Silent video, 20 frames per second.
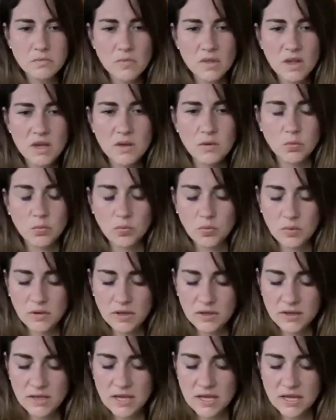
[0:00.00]
It
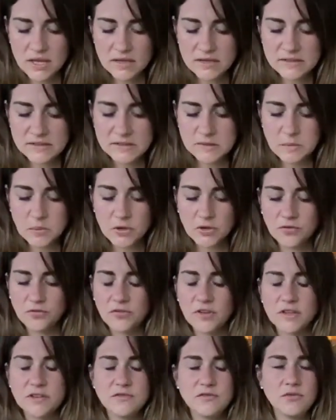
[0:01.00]
really is
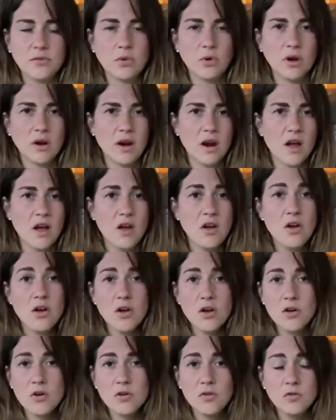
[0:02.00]
perfect for a
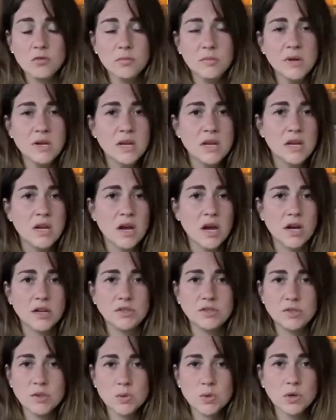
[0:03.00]
home, a
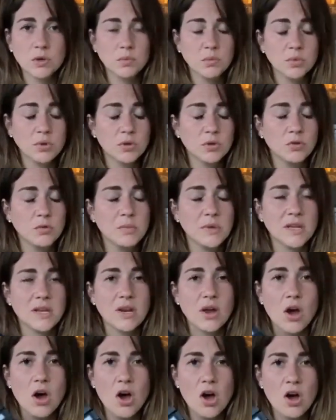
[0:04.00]
dorm room, an
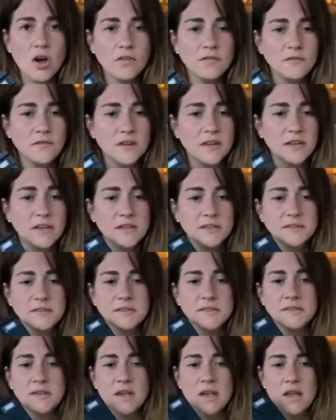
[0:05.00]

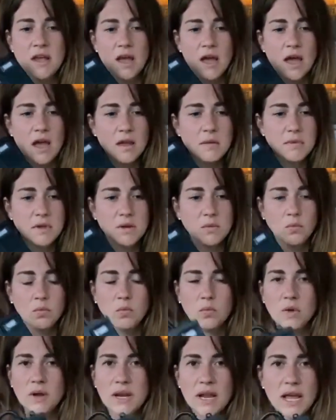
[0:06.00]
office. I mean,
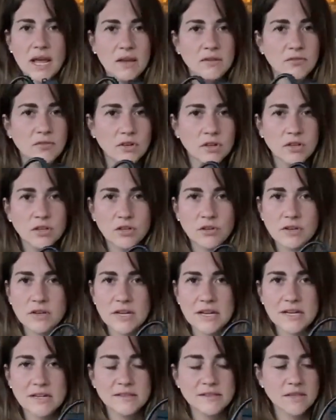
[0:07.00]
whatever your
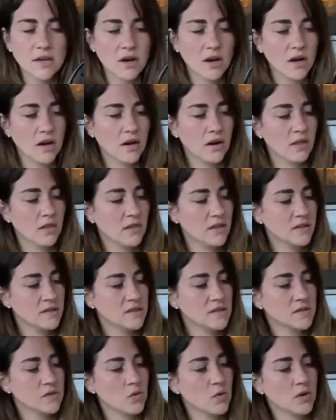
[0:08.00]
needs are, this
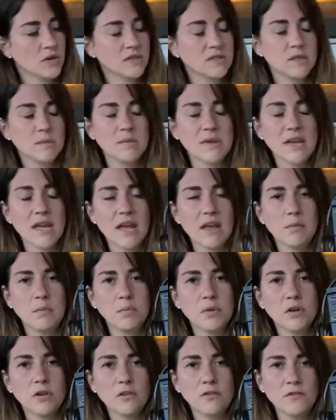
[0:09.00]
is going to be
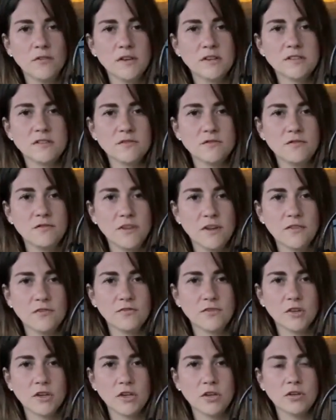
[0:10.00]
a perfect fit
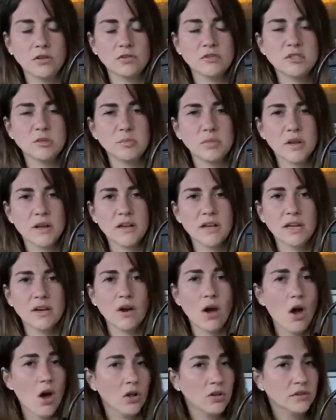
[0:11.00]
for you to plug in
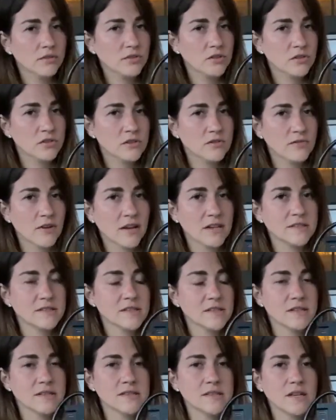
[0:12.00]
all of your
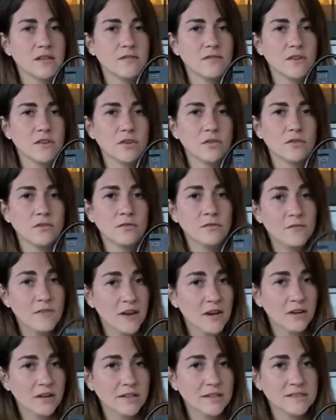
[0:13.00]
devices and feel
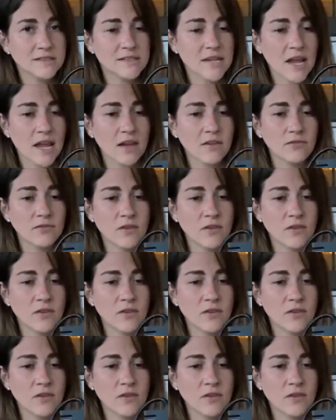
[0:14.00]
very safe.